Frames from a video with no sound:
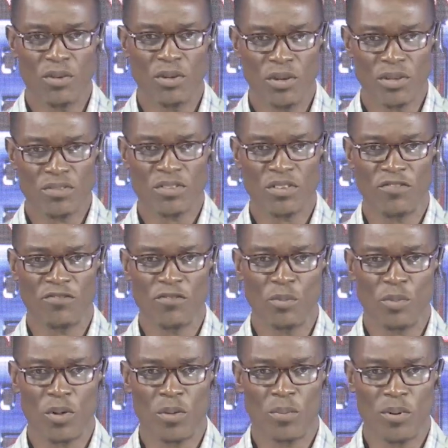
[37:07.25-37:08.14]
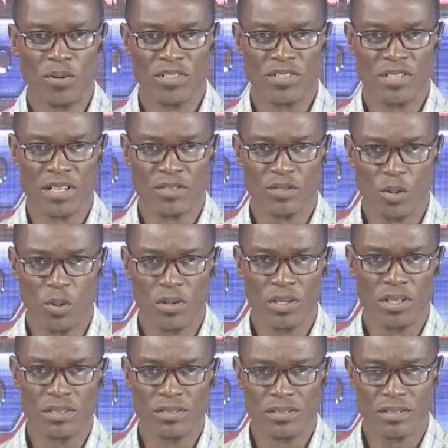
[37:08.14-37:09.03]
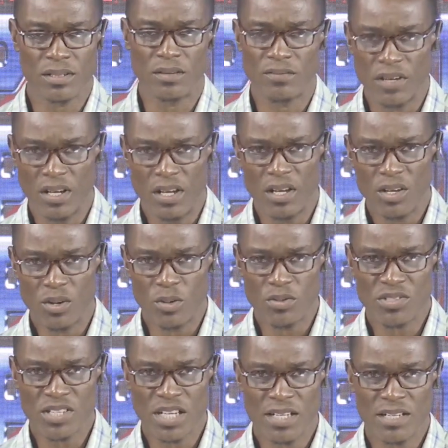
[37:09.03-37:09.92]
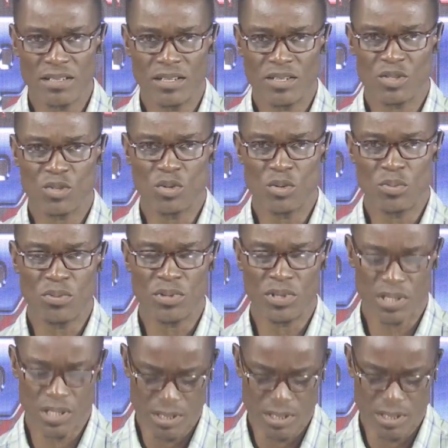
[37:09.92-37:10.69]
Lots of football pundits are talking tough concerning this group,